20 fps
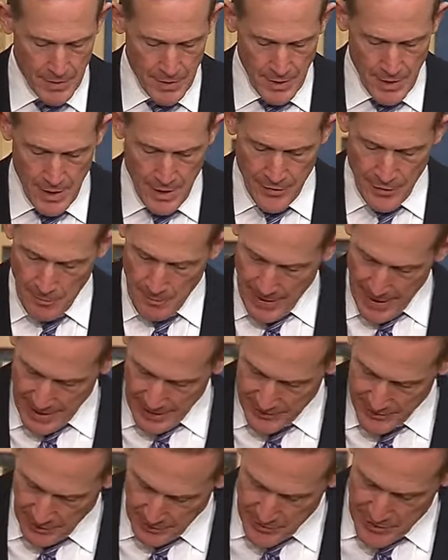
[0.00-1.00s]
They're being
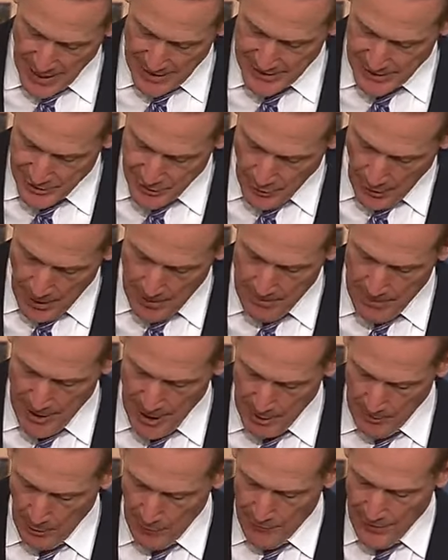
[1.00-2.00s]
subjected to
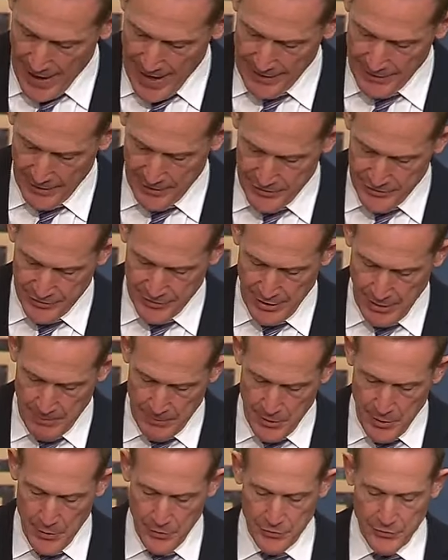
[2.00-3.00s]
unbearable violence,
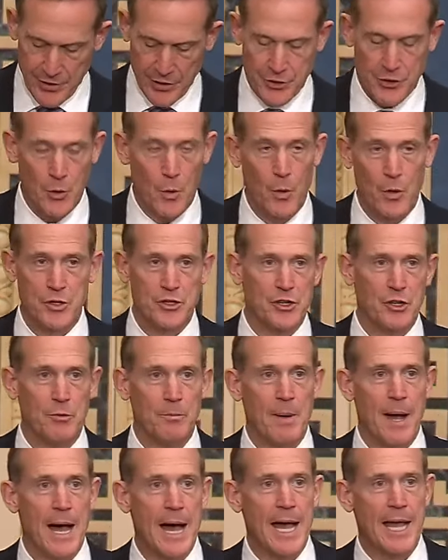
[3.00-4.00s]
abuse, and torture
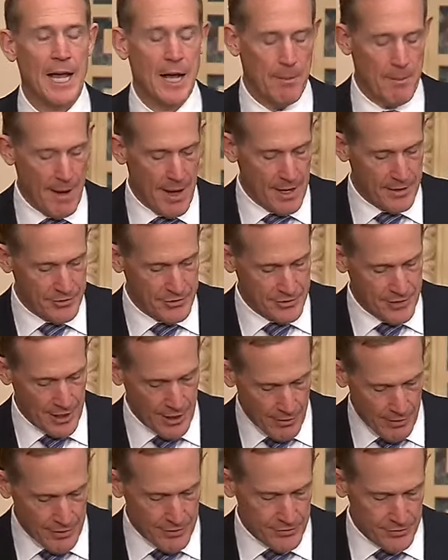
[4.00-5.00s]
by Hamas
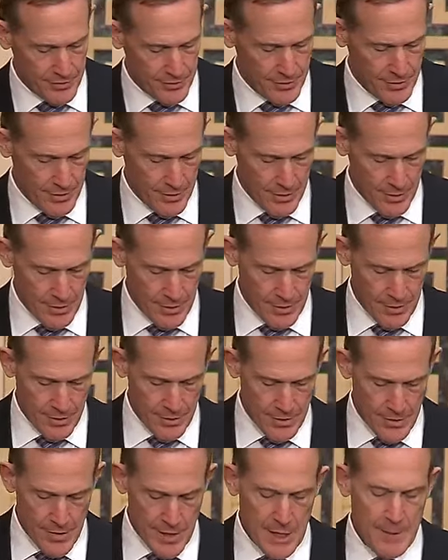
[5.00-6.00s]
terrorists.
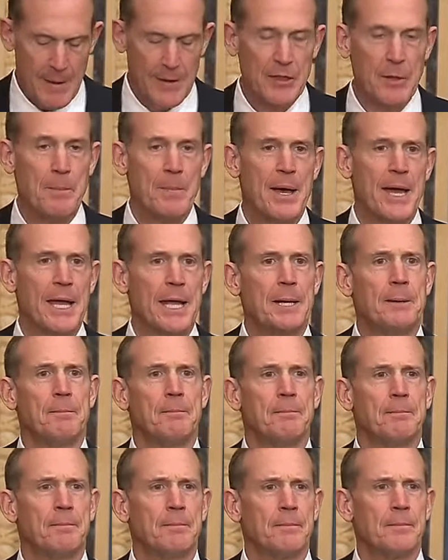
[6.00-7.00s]
Think about the pain,
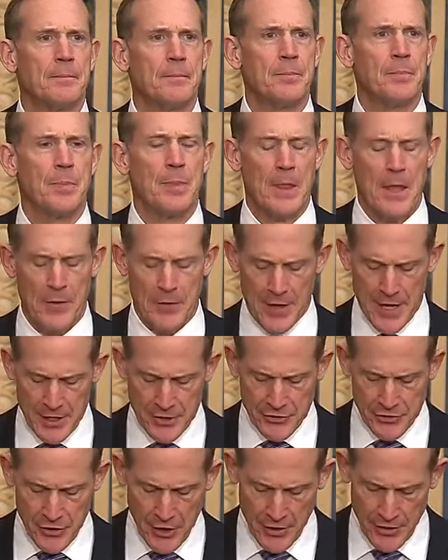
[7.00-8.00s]
the
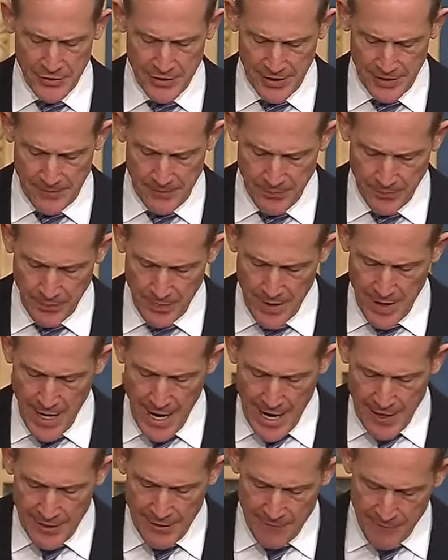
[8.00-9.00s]
uncertainty,
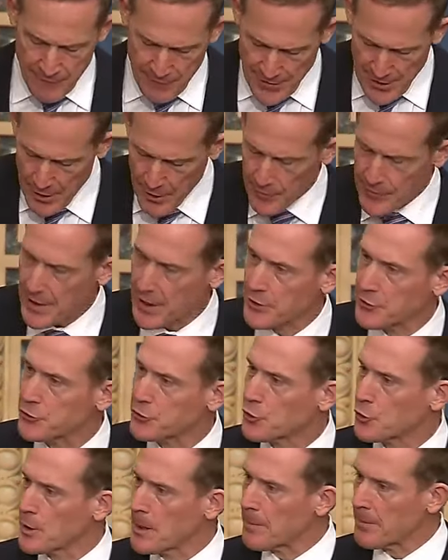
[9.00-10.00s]
and the fear that has
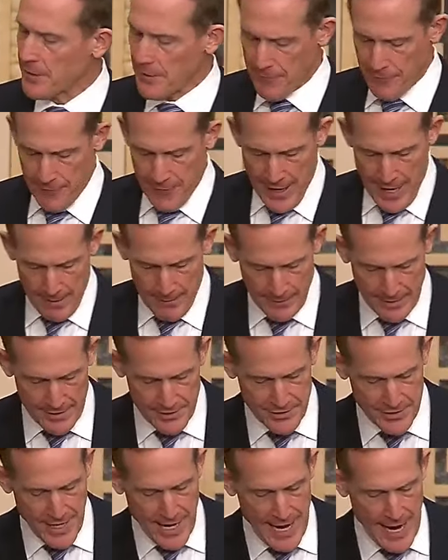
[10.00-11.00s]
gripped the families
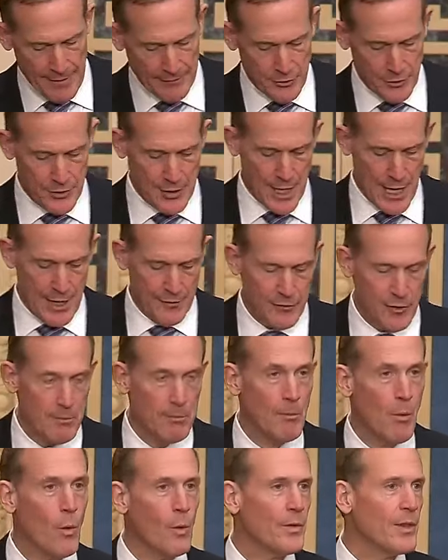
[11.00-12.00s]
day after day for
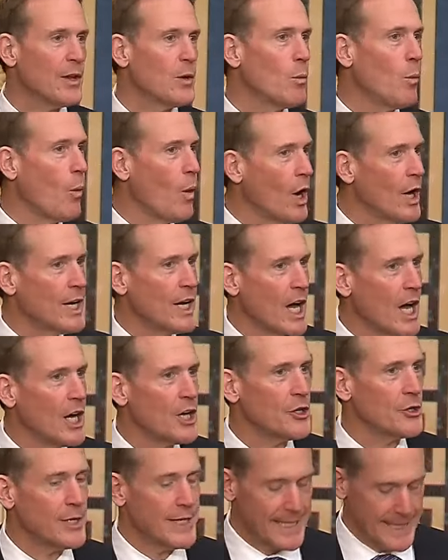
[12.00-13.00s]
more than
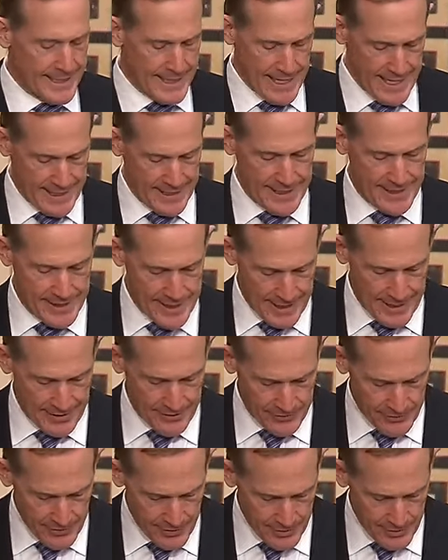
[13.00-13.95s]
180 days.